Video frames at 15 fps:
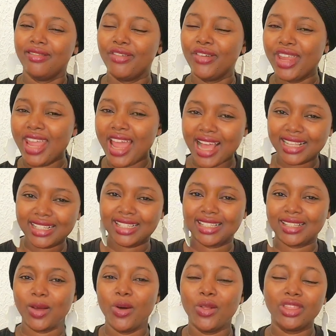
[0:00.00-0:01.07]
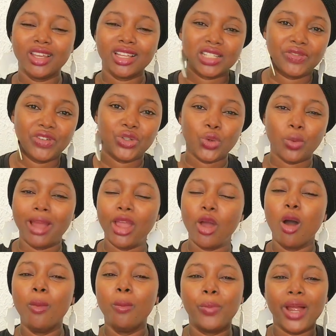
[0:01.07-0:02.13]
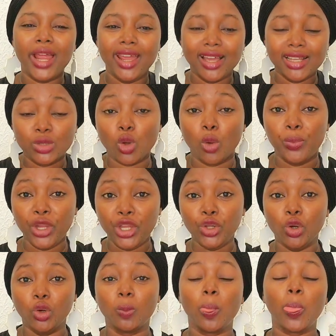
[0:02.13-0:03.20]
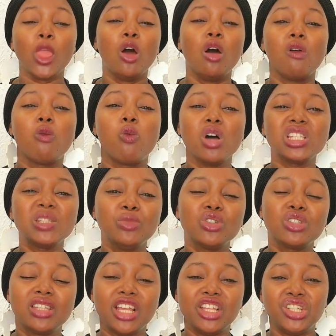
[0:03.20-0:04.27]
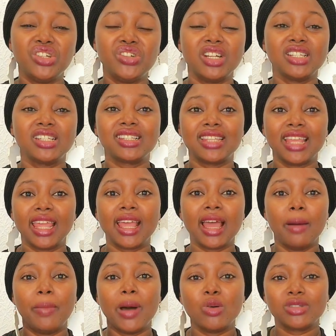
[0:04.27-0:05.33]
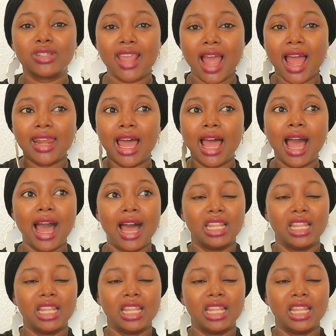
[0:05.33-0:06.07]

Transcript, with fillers: So instead of them coming out of town, spending a lot of money to come to Accra to get this medical assistance,